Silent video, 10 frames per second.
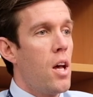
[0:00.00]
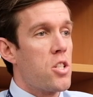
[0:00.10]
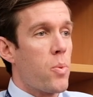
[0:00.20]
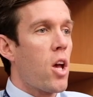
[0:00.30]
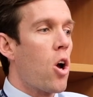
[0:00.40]

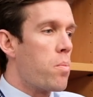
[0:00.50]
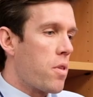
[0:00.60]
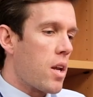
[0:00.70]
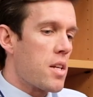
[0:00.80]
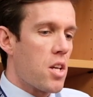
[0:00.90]
So we hope
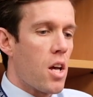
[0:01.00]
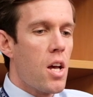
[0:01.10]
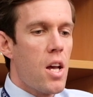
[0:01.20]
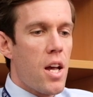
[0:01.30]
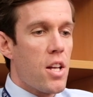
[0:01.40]
that it's a
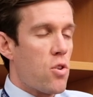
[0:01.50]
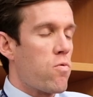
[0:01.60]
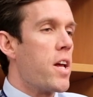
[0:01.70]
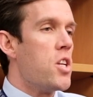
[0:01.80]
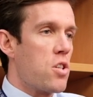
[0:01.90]
it's a
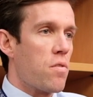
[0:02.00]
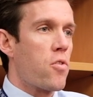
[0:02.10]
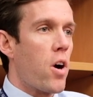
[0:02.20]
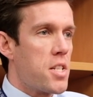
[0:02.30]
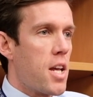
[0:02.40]
range of
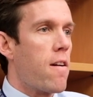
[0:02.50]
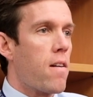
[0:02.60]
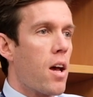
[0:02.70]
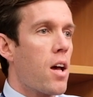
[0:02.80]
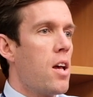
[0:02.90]

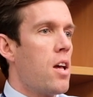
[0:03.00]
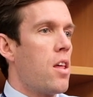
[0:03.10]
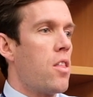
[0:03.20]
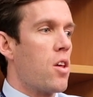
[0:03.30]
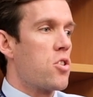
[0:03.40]
criteria
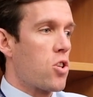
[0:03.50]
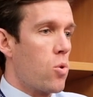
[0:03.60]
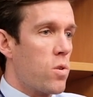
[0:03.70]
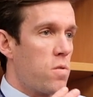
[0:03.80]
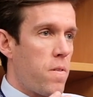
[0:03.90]
that
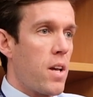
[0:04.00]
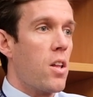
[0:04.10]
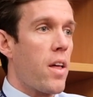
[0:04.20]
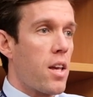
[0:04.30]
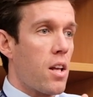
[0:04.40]
schools
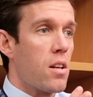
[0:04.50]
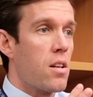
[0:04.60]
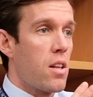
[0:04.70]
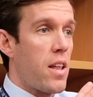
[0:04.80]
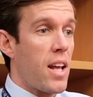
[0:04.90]
feel they can
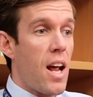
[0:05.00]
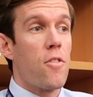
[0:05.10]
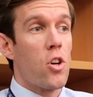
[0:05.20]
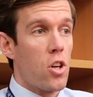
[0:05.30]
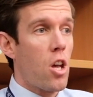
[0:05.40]
they can
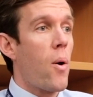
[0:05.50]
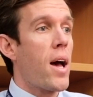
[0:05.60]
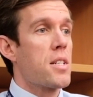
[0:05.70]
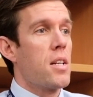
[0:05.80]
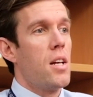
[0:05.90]
have a good go
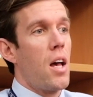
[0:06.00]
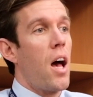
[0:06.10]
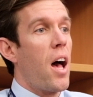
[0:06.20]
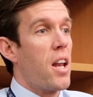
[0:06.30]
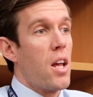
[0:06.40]
at,
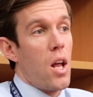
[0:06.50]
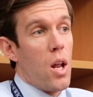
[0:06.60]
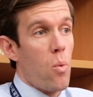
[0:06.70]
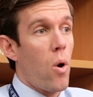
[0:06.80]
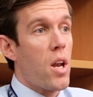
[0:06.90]
uh, and it, and,
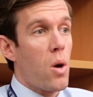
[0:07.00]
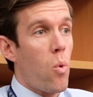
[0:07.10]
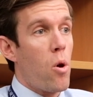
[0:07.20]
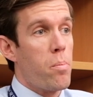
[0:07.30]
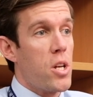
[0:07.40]
it, and it
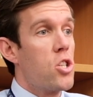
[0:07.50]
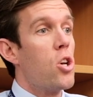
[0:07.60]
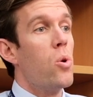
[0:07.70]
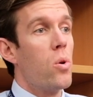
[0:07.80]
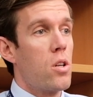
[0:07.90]
won't be
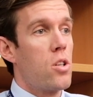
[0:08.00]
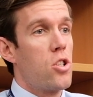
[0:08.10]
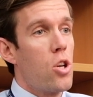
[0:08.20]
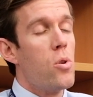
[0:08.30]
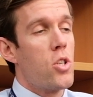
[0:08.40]
too
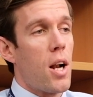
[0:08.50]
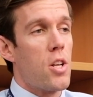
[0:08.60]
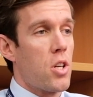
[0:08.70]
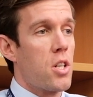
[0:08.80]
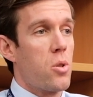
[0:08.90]
too
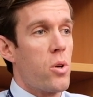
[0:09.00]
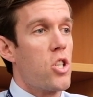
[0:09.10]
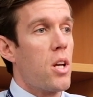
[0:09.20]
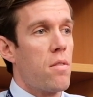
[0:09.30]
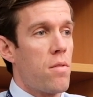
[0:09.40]
challenging to
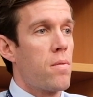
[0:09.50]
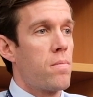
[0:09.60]
achieve.